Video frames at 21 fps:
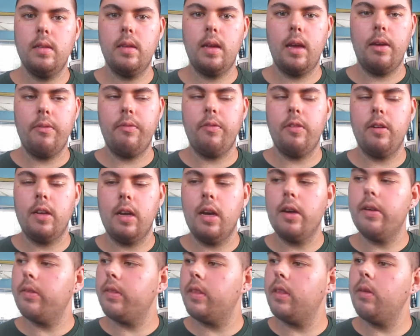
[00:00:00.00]
I
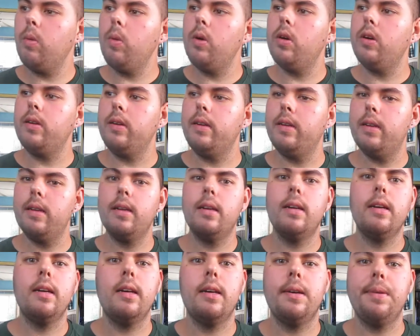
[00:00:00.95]
forgot the word.
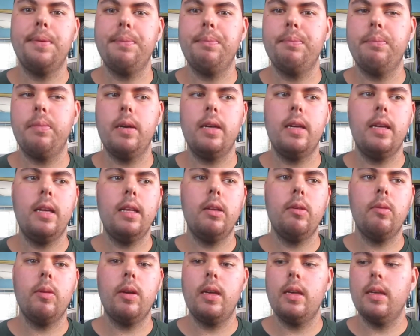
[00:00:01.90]
But
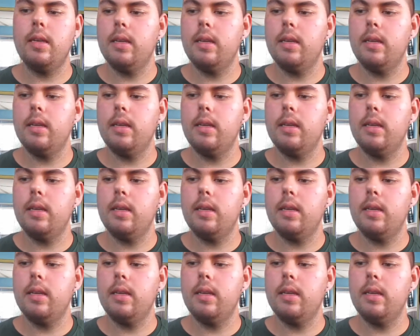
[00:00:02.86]
anyway,